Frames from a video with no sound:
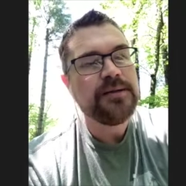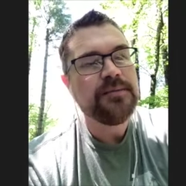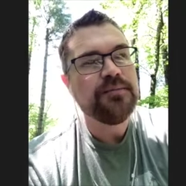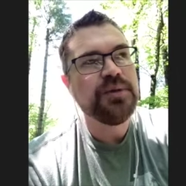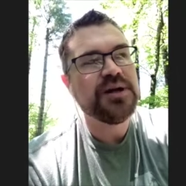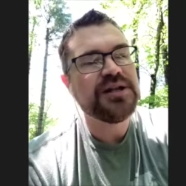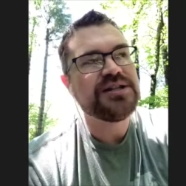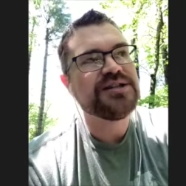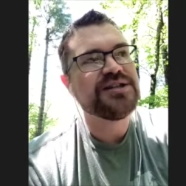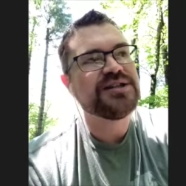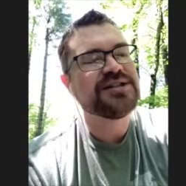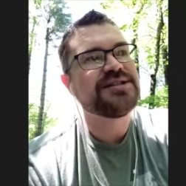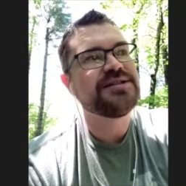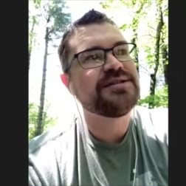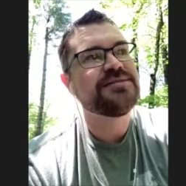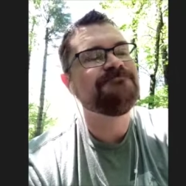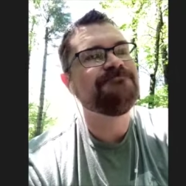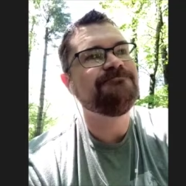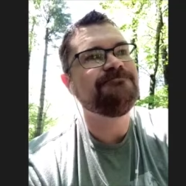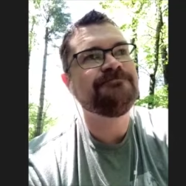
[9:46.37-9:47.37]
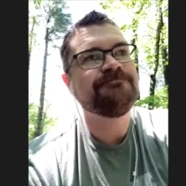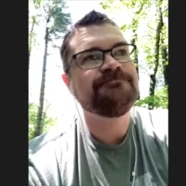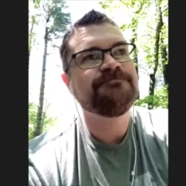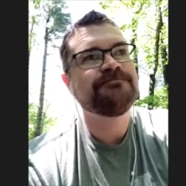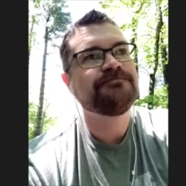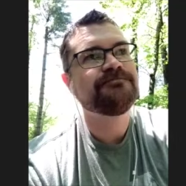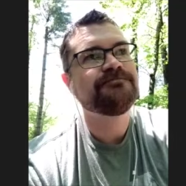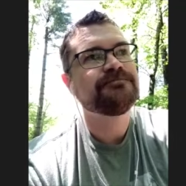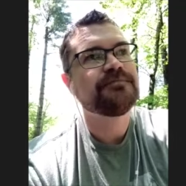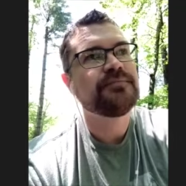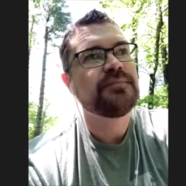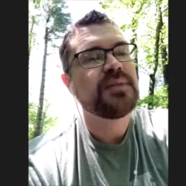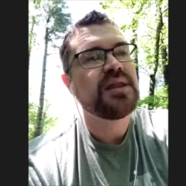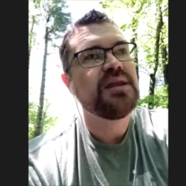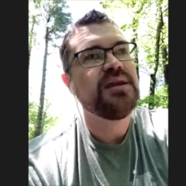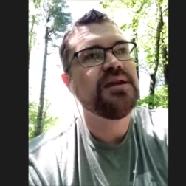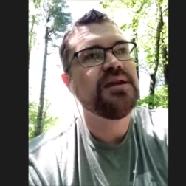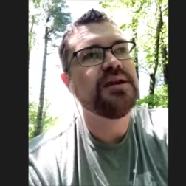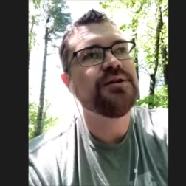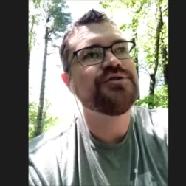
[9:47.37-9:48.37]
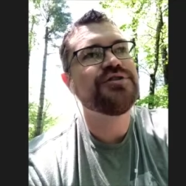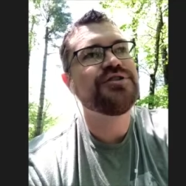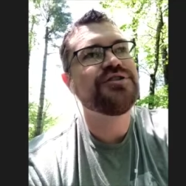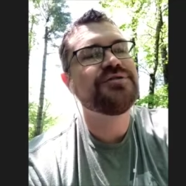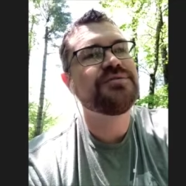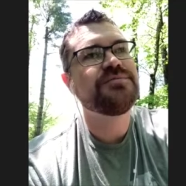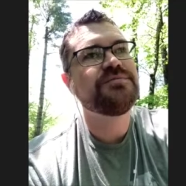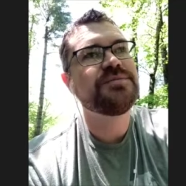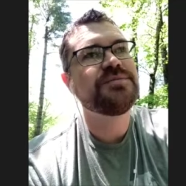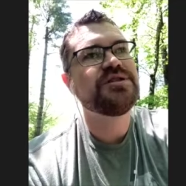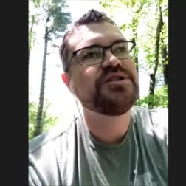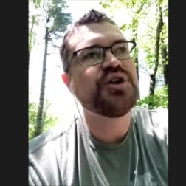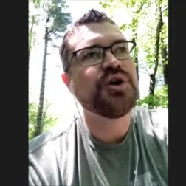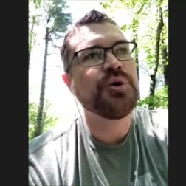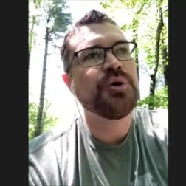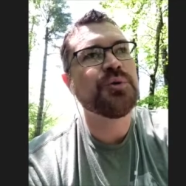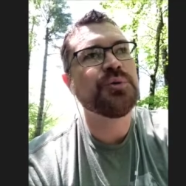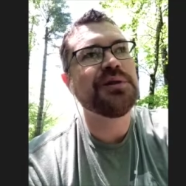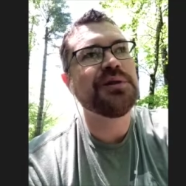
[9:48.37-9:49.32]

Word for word: but just you know don't